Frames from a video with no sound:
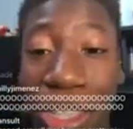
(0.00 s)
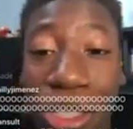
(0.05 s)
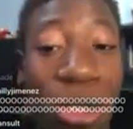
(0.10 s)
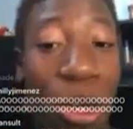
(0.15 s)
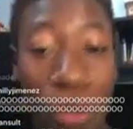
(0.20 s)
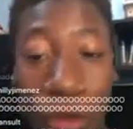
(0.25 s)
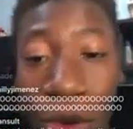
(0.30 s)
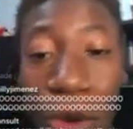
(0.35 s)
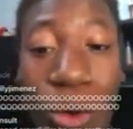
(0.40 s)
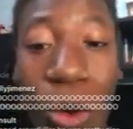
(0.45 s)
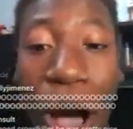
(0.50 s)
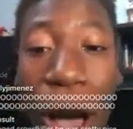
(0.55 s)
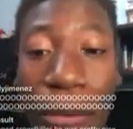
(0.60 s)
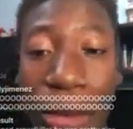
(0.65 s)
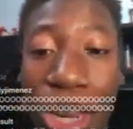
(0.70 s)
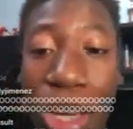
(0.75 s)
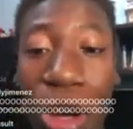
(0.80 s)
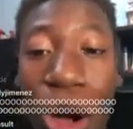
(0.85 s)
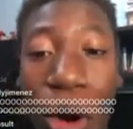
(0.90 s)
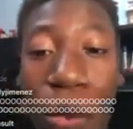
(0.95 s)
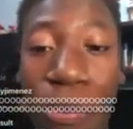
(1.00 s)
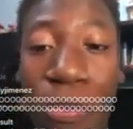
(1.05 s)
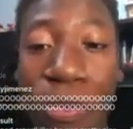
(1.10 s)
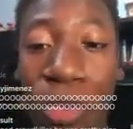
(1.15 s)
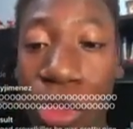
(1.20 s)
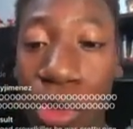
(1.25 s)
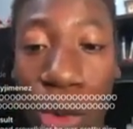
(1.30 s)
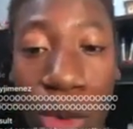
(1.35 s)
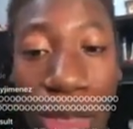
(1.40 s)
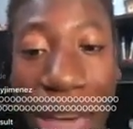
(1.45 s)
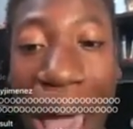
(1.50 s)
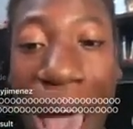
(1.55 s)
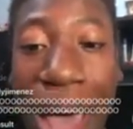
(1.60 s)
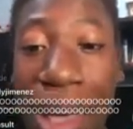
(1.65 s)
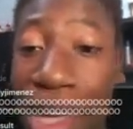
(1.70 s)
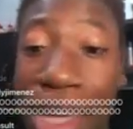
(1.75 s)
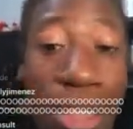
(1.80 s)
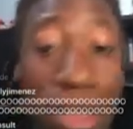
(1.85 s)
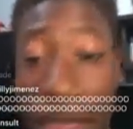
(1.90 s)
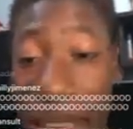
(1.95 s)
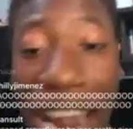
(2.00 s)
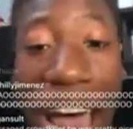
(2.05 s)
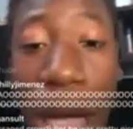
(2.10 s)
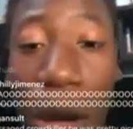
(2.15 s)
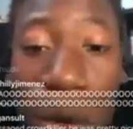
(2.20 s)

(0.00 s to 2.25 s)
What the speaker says: So if you want me to go through that, then I